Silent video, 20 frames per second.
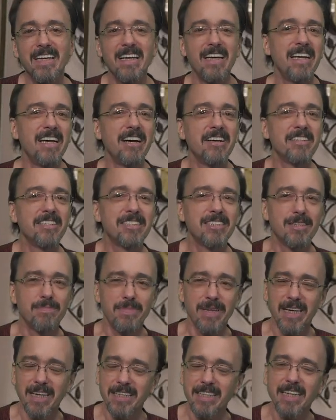Now, this is a
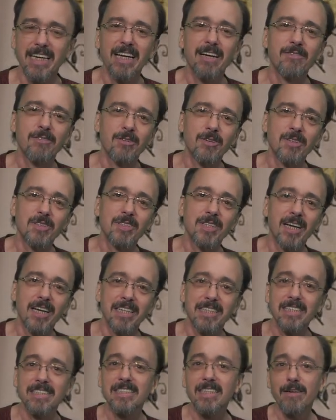band that I, of course, uh,
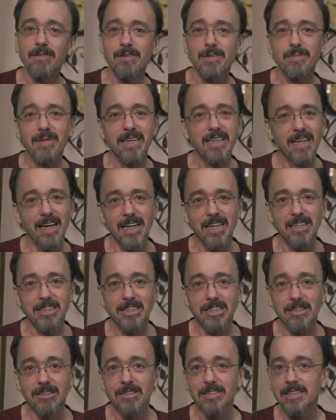discovered in my college
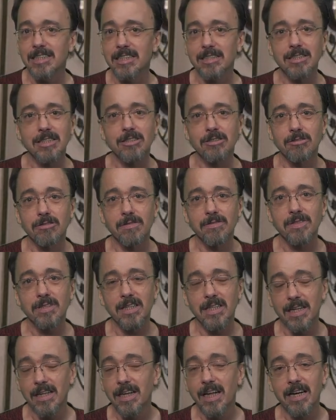years, as is true of
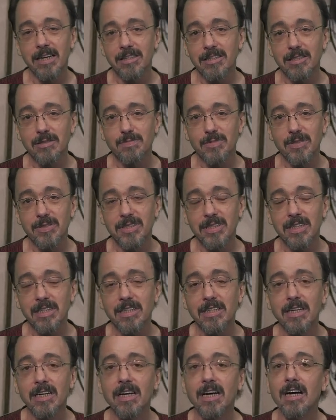a lot of this music.
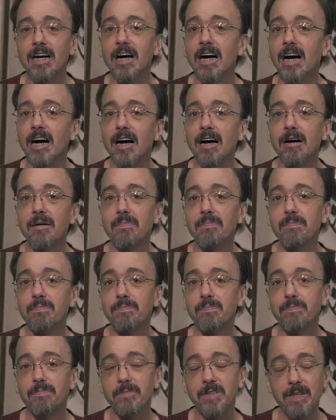Um,
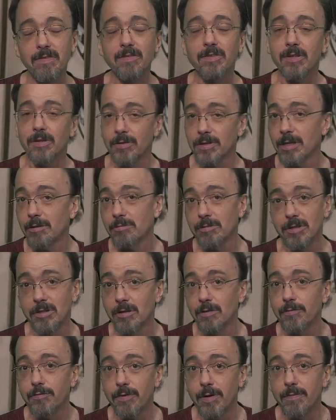even though they were, you
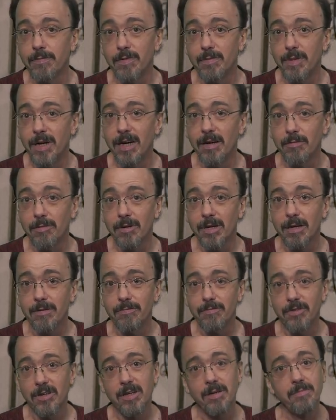know, from Vermont, where I'm
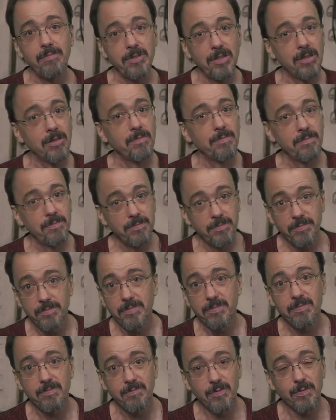from, you know,
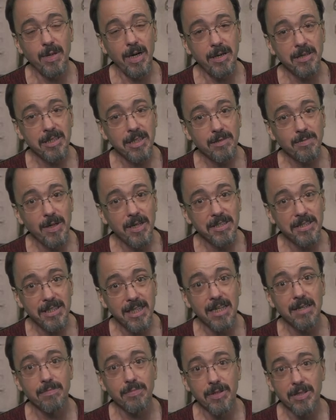Vermont is a small
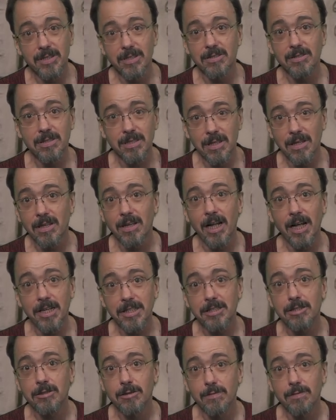state, but there's
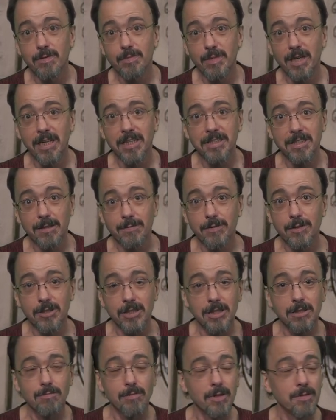lots to Vermont if you're
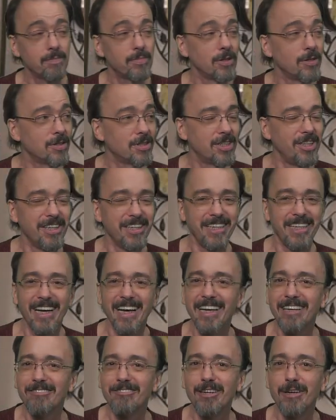just one person.
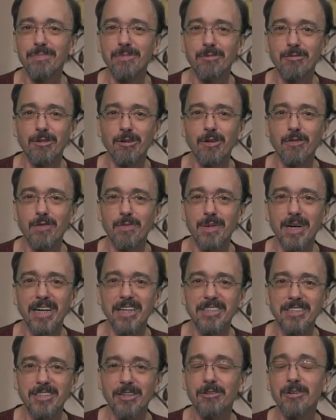I grew up in rural
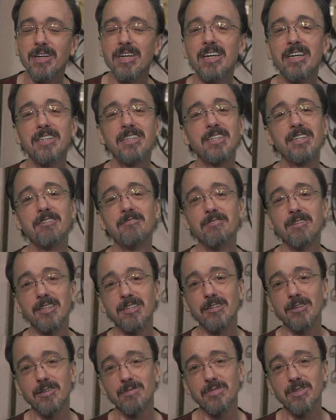Vermont, so didn't really
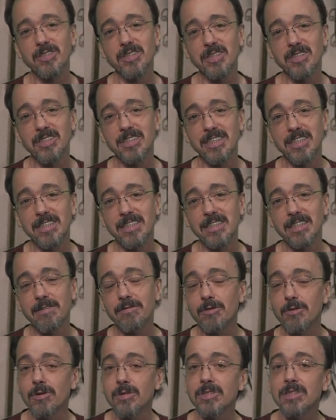know the music scene. And of
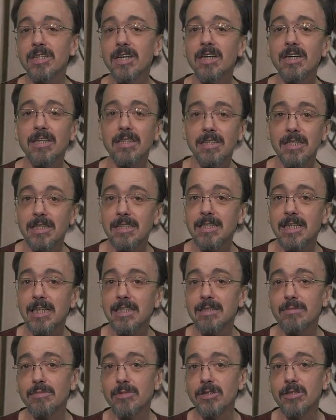course, these guys
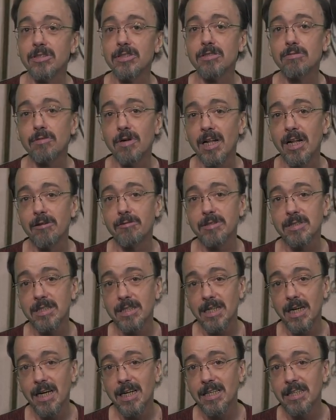emerged while I was in
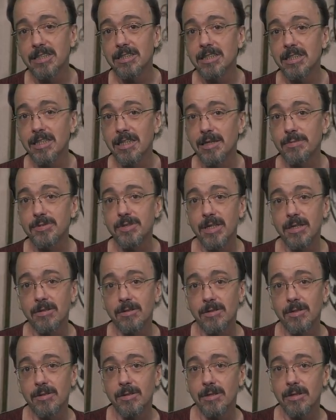college in upstate
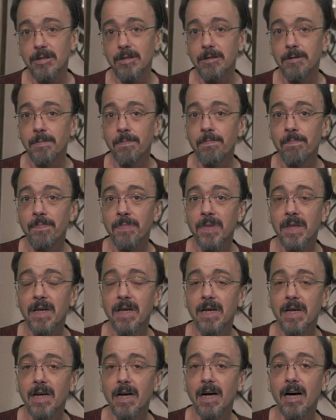New York.
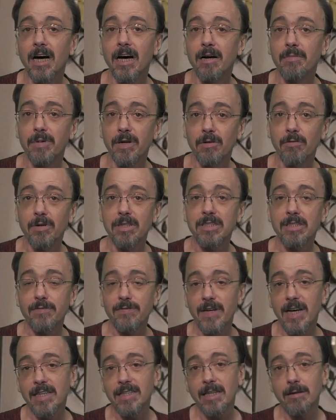Uh, but it was the
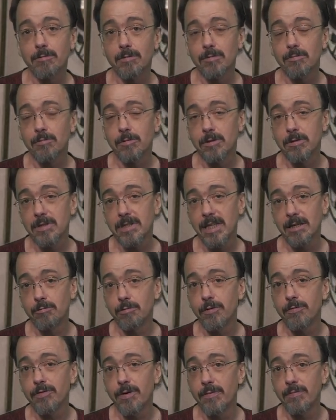fact that we were, they
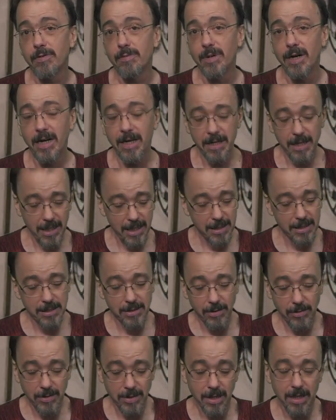were from Vermont, as
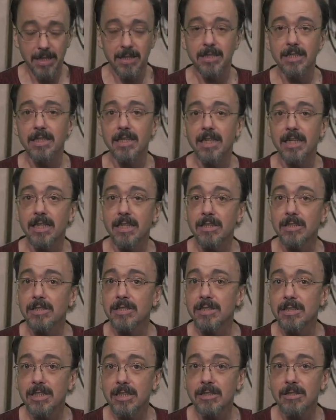noted on the uh, little
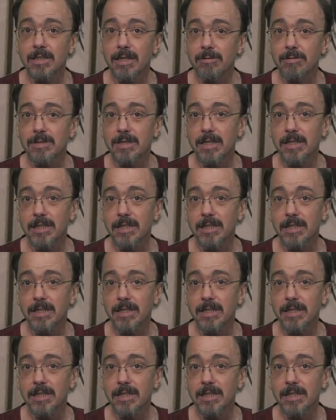sticker that was on the